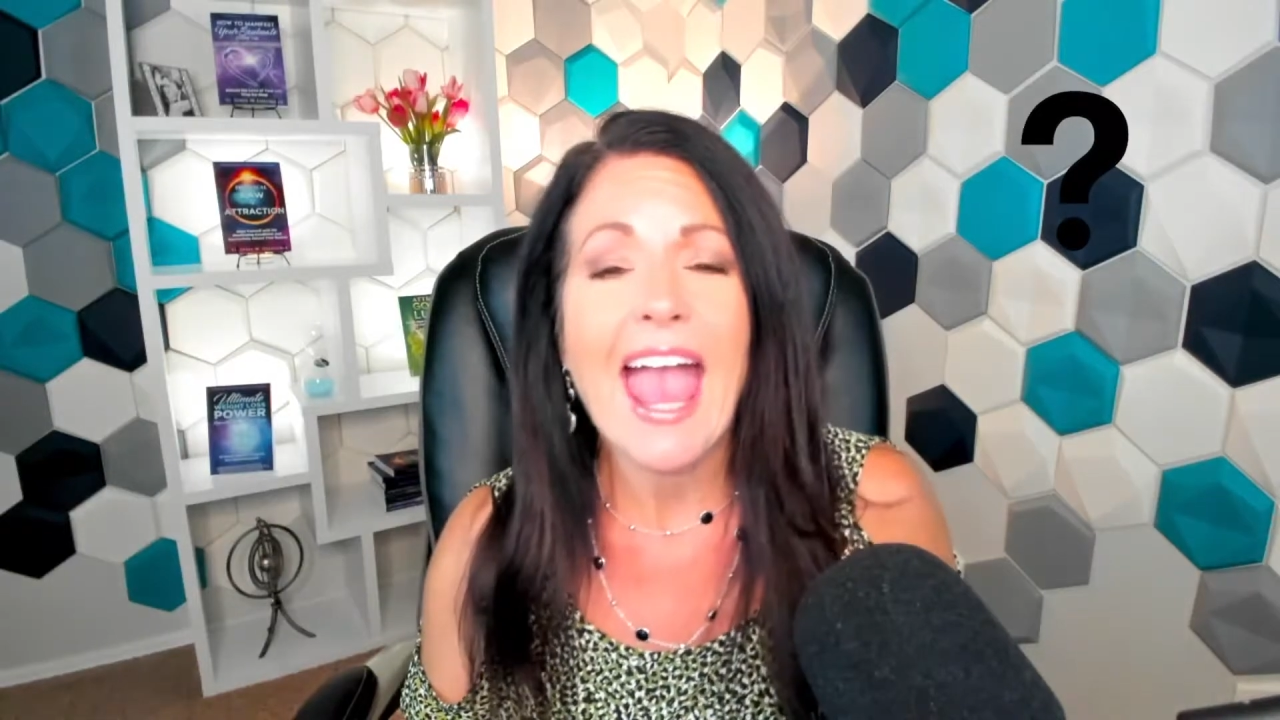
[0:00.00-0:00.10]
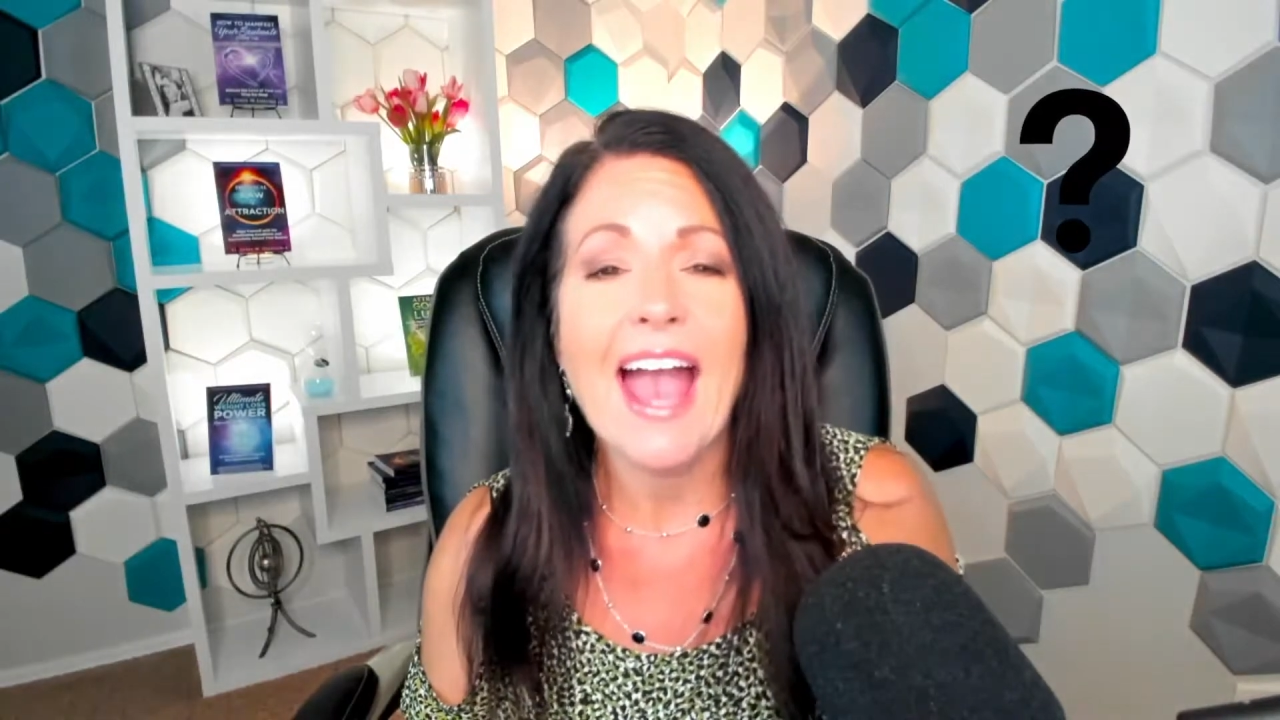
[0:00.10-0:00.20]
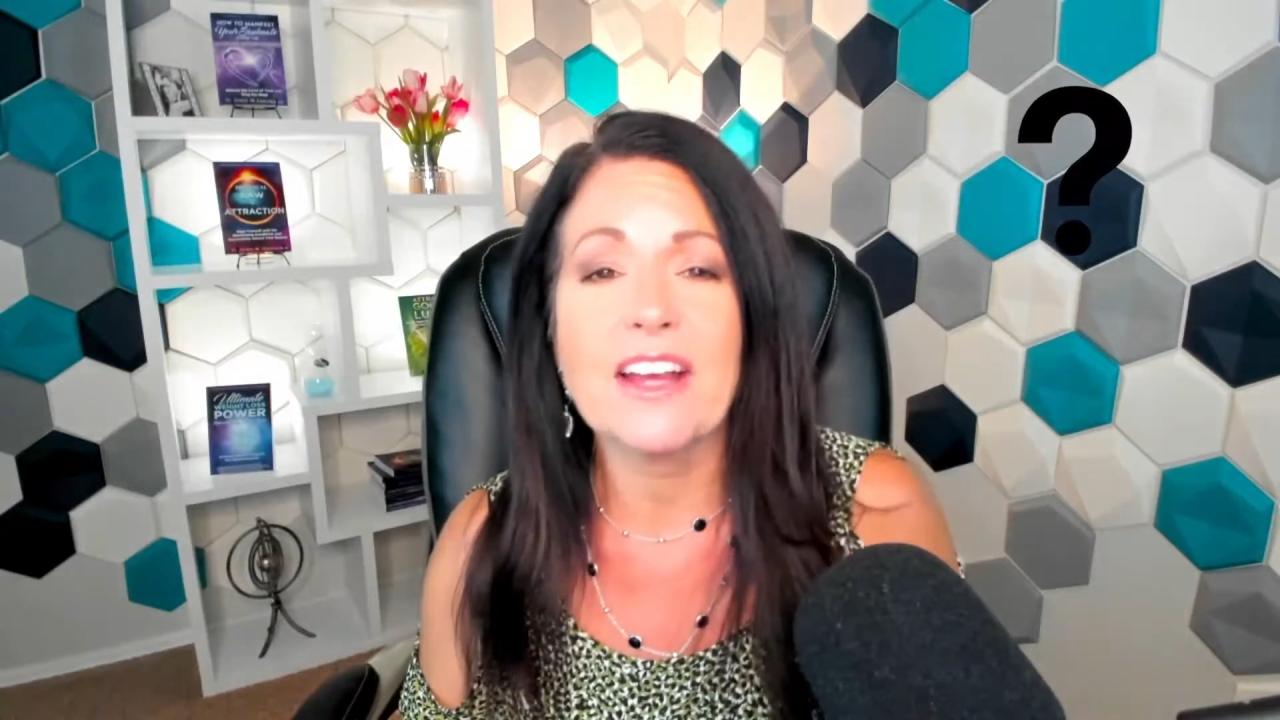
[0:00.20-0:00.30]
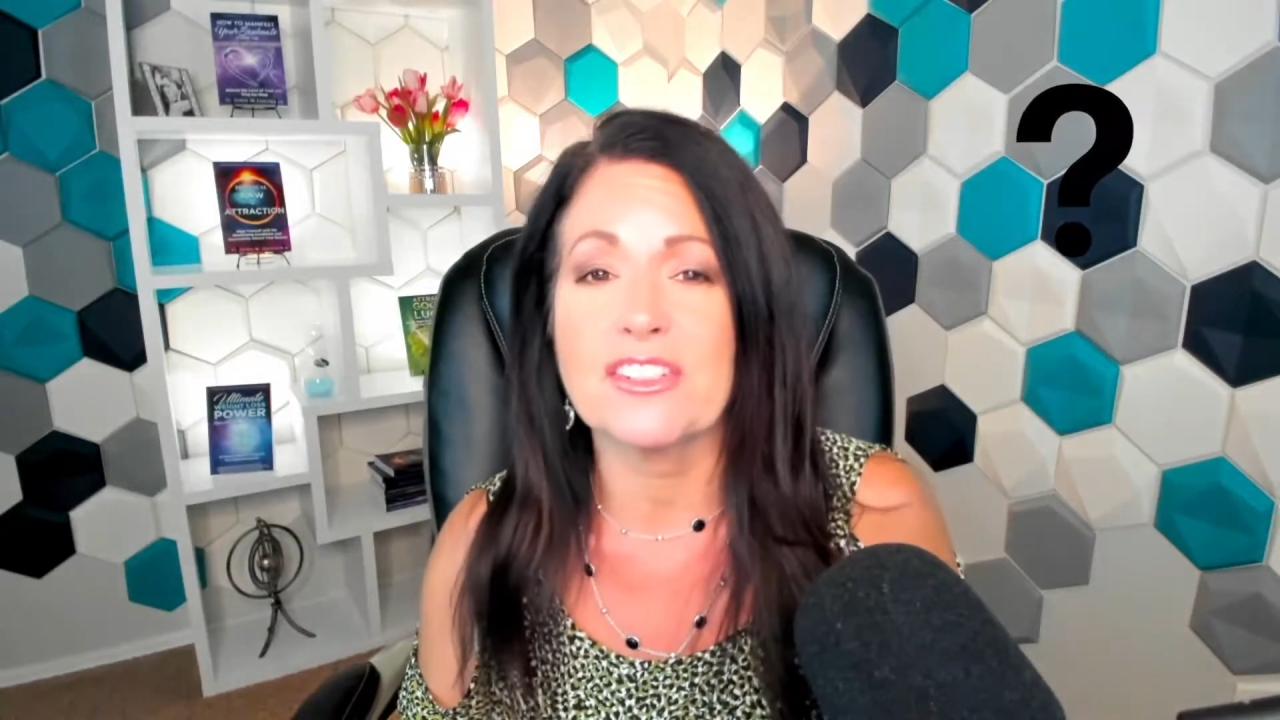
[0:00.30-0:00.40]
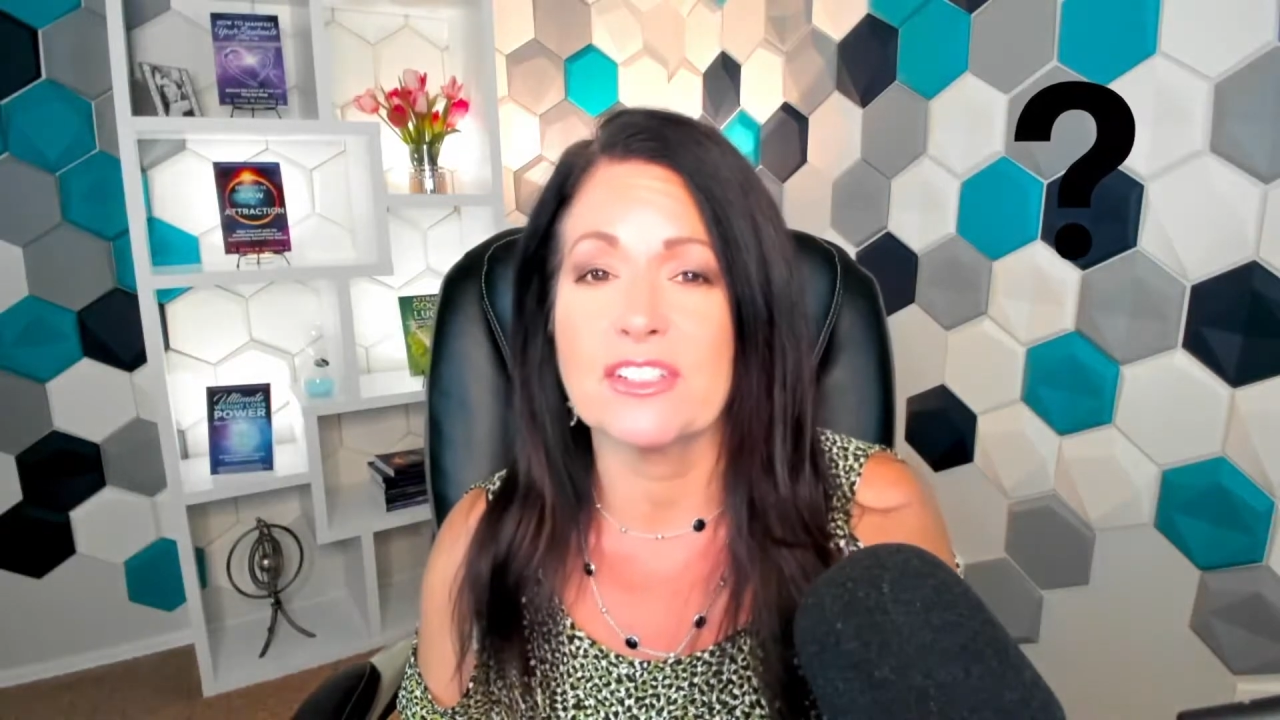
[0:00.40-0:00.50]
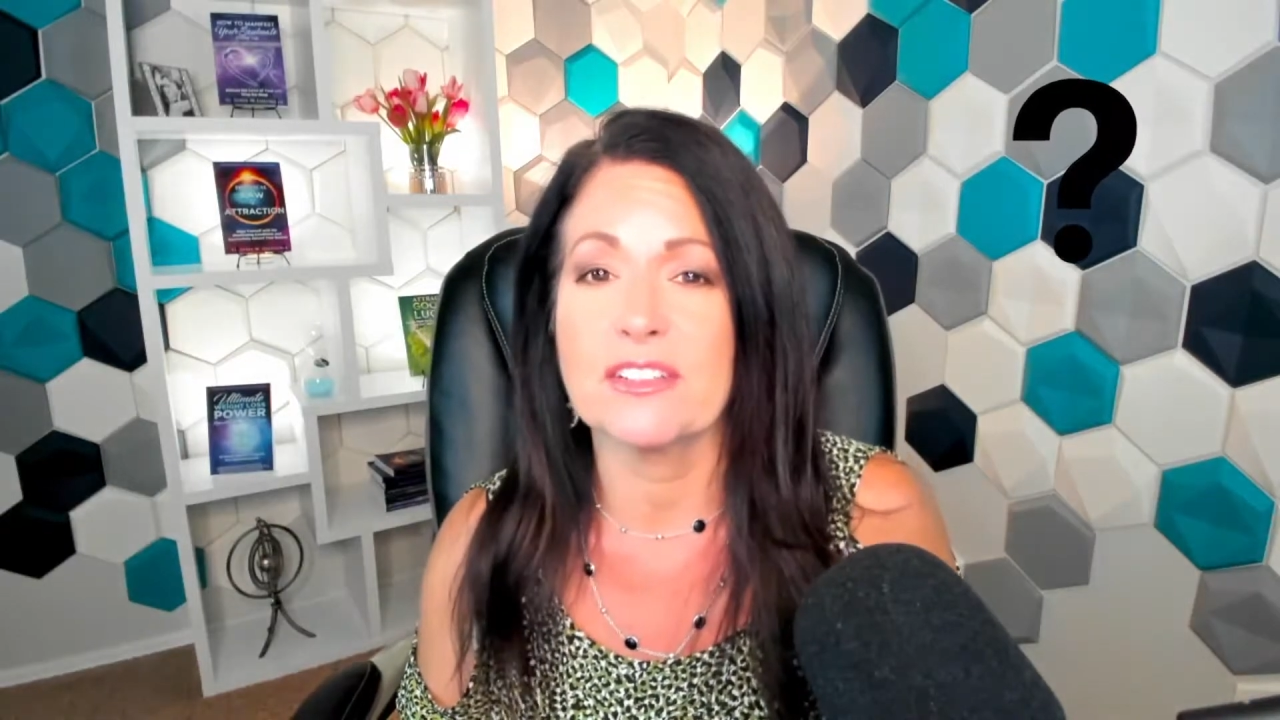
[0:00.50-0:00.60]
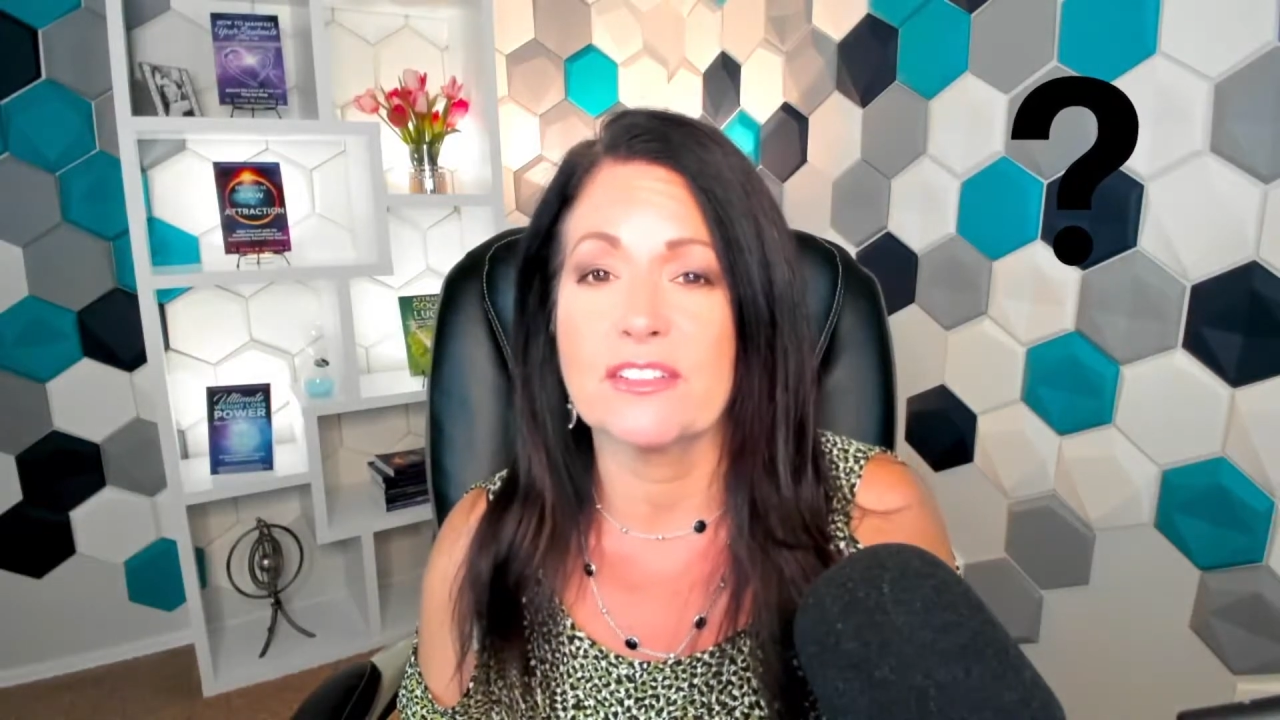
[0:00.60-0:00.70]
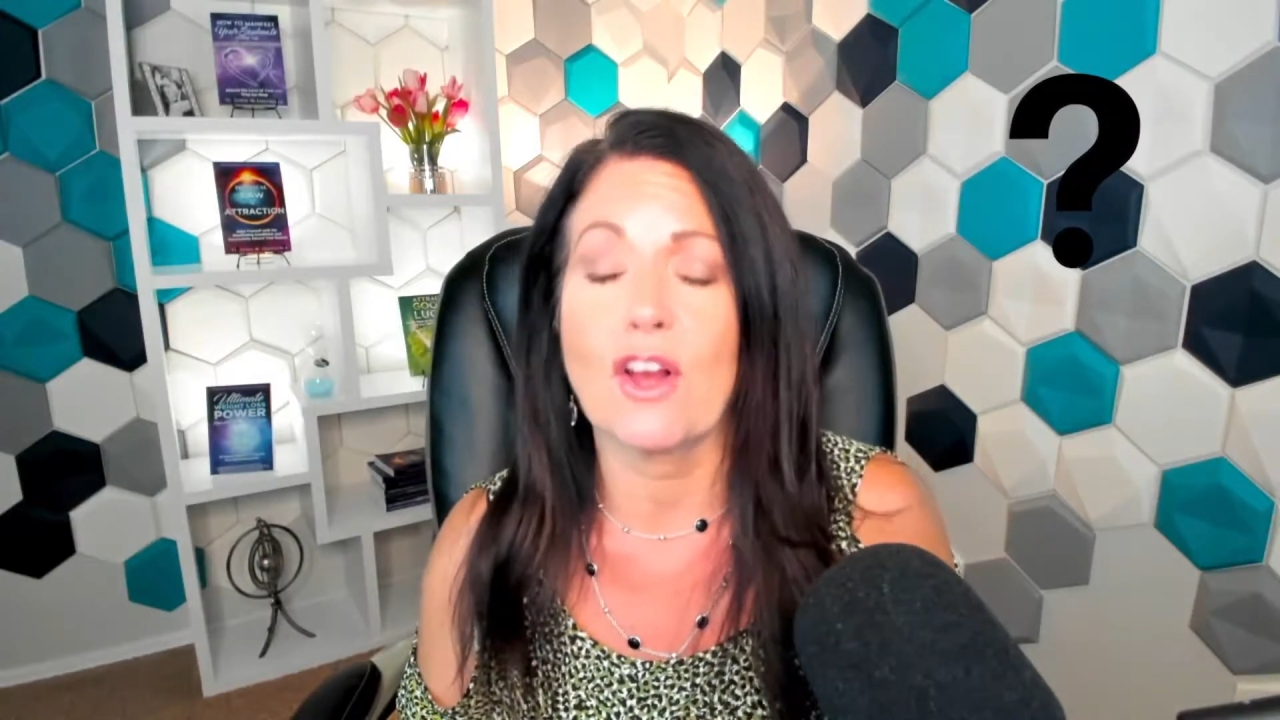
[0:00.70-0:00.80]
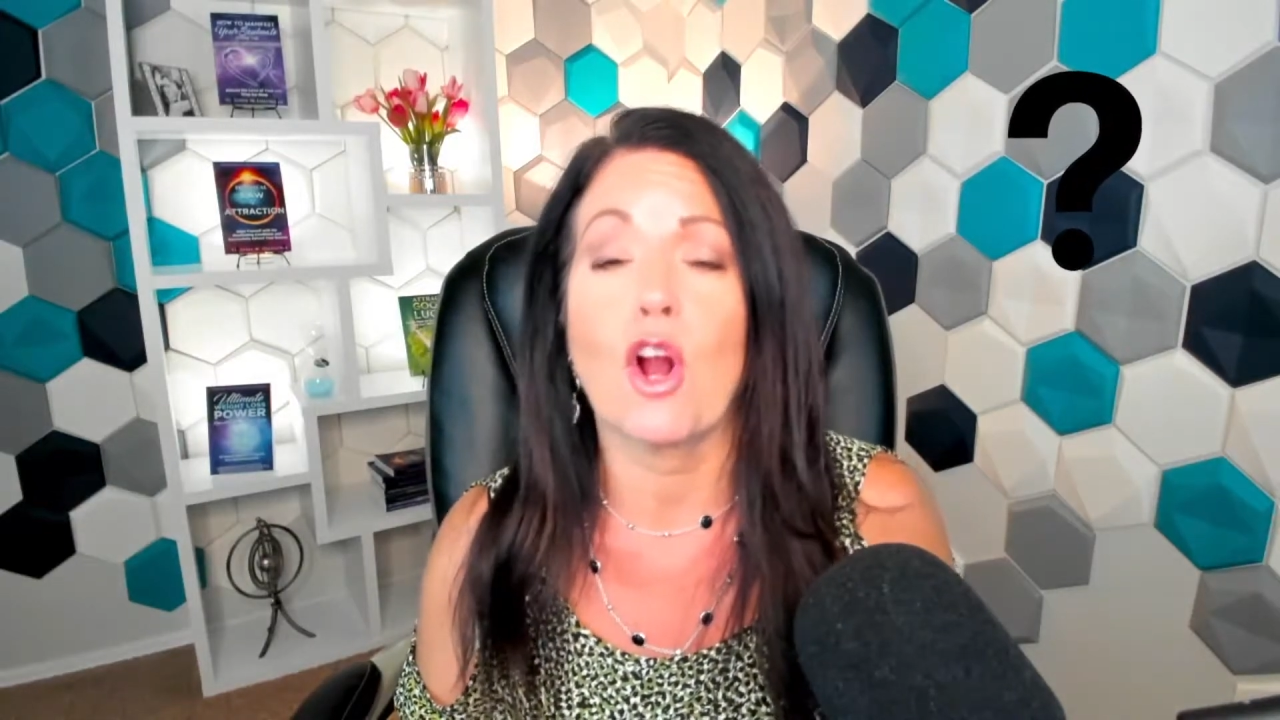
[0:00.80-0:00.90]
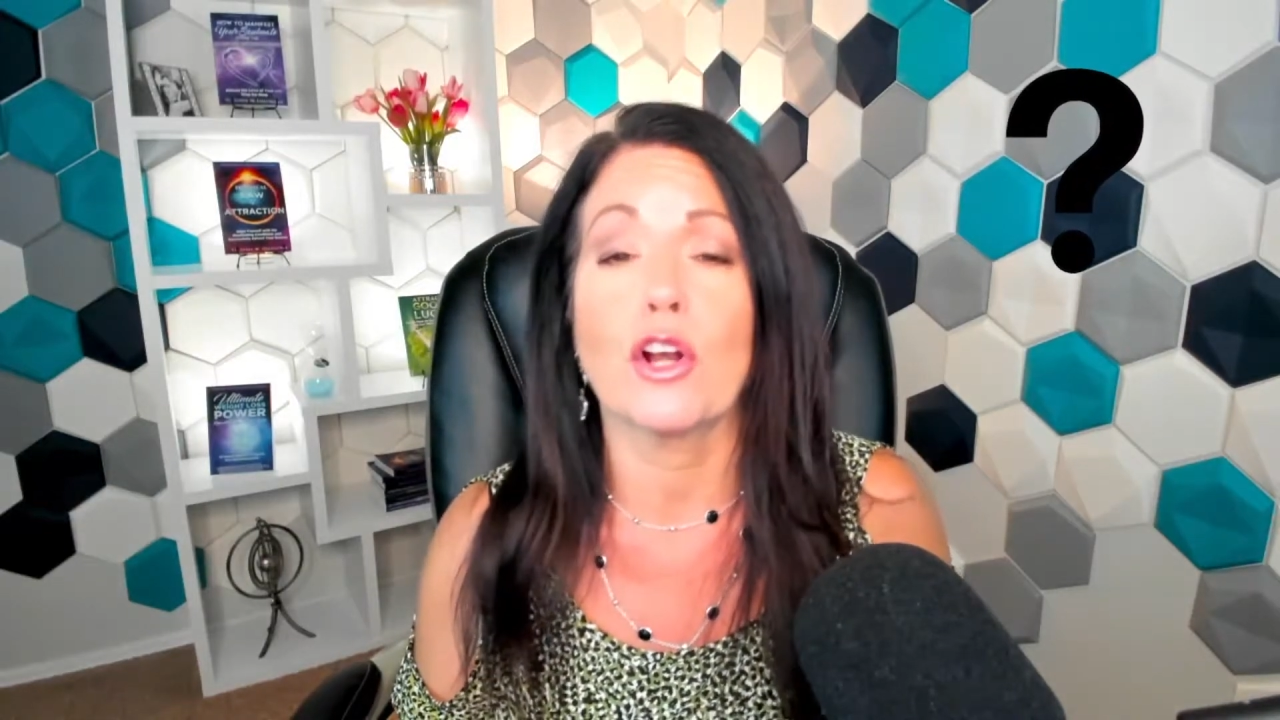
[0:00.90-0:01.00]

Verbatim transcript: actions